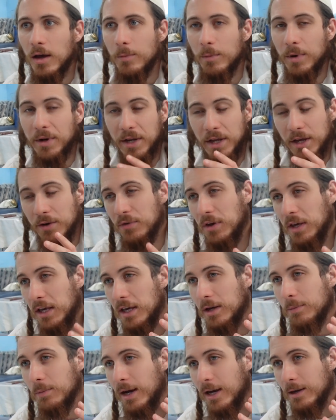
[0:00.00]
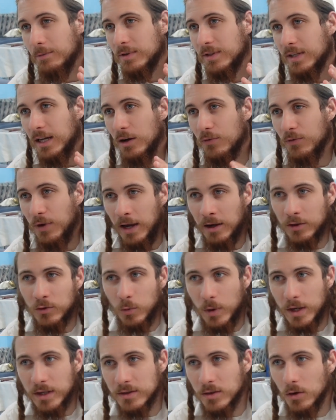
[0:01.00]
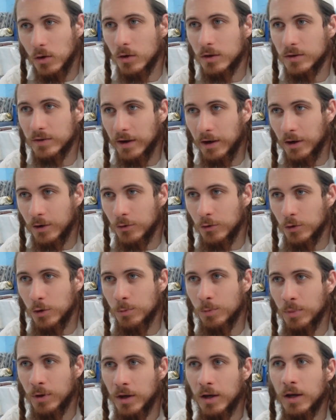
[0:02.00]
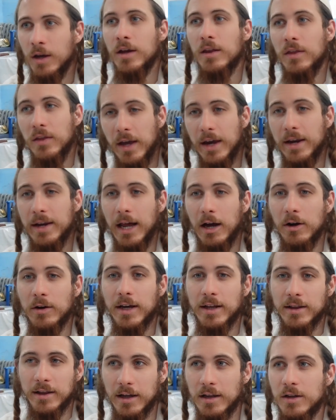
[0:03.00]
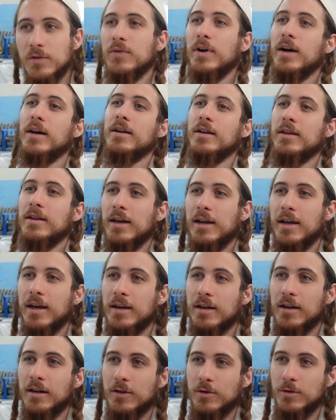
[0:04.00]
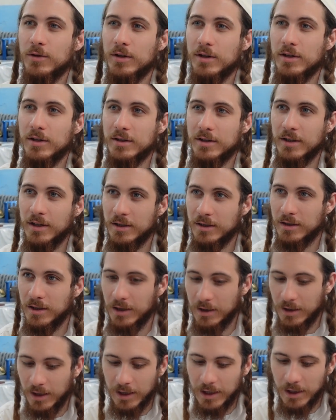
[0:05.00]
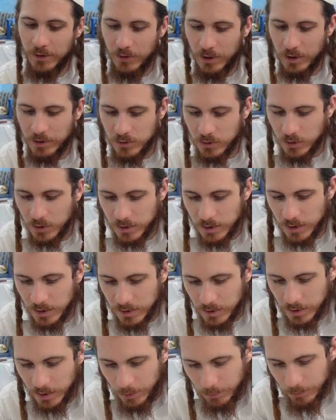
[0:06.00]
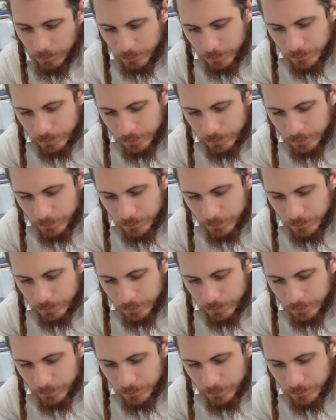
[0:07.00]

But if he by himself outweighs the whole entire group, they now get nullified and they get included into his light. They give in, so to say, to him.